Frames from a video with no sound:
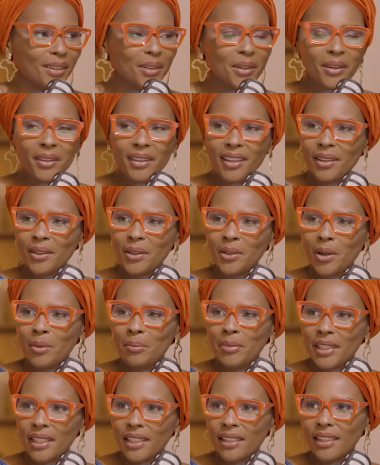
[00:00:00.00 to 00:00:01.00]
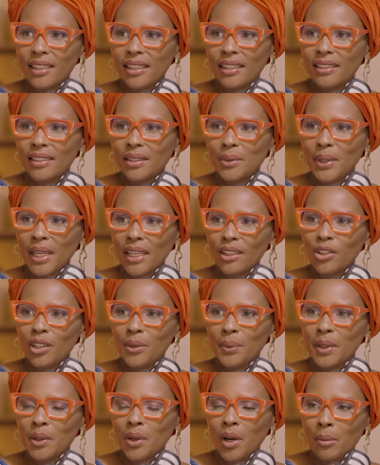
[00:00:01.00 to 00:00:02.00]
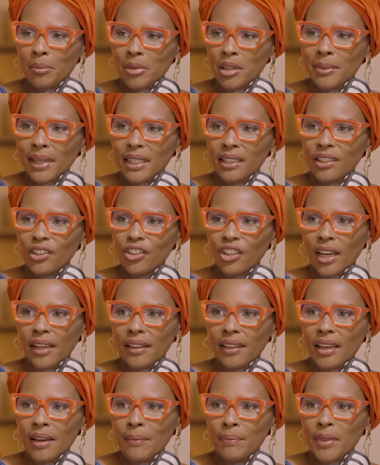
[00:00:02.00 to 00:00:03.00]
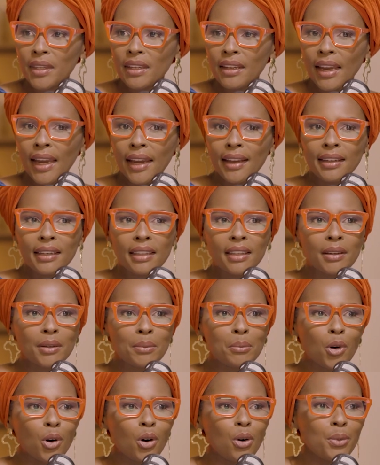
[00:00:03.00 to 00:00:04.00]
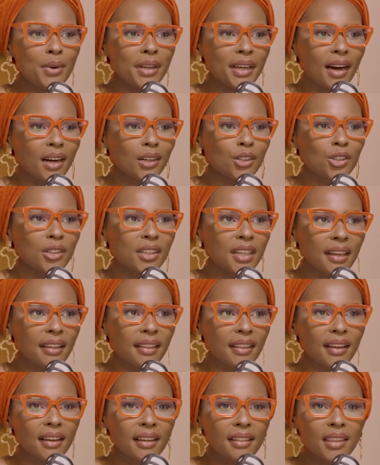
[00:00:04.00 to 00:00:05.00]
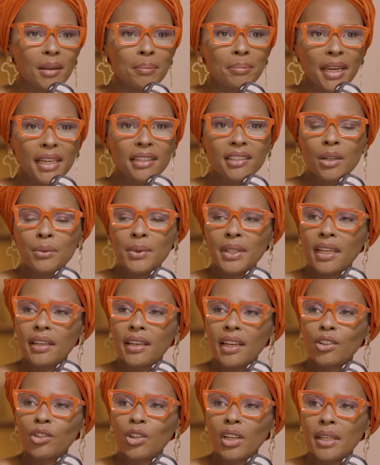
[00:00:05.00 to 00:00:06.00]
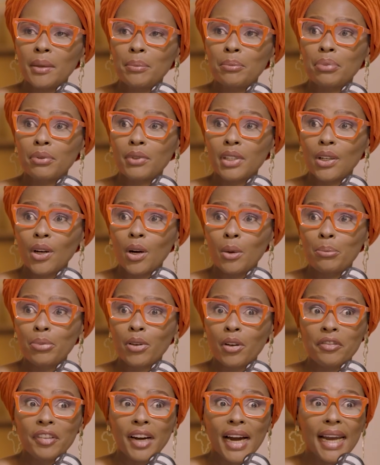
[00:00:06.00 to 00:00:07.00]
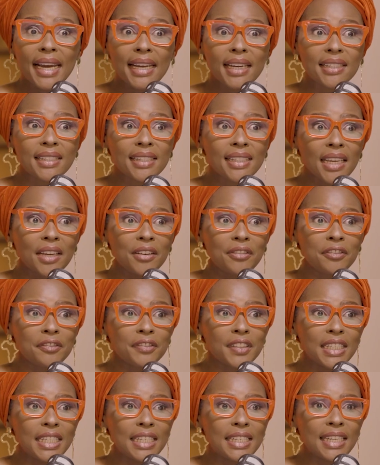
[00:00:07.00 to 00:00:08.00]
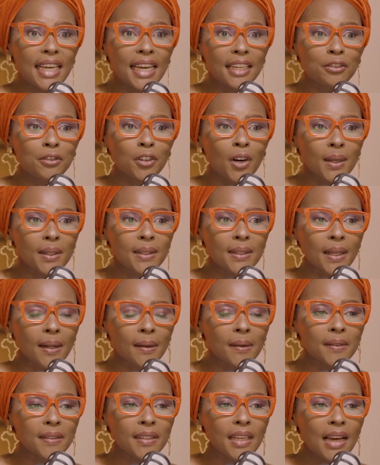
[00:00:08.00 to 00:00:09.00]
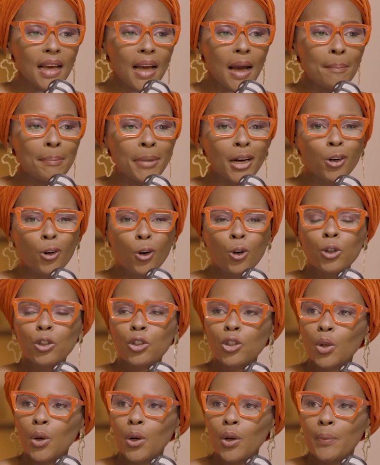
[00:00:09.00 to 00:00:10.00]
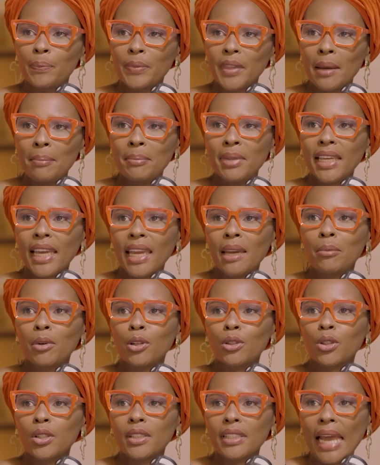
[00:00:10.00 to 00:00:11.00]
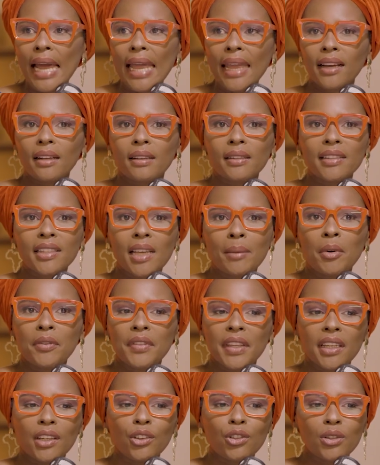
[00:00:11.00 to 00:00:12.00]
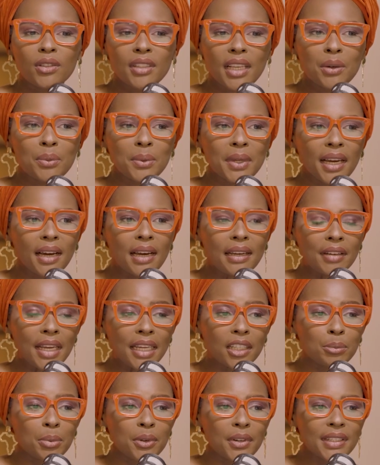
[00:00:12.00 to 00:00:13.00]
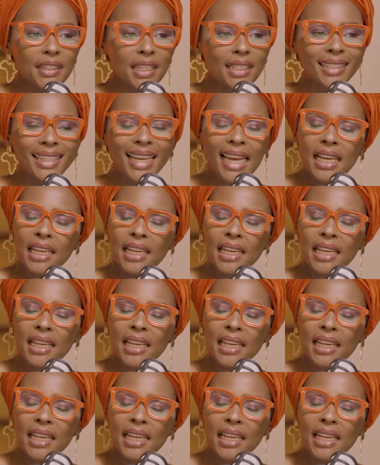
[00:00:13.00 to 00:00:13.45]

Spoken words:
no, they're not competitors. We complement each other. And the more we are together, the better we can actually, provide a safety net for ourselves, but also be able to tackle some of the issues that we are experiencing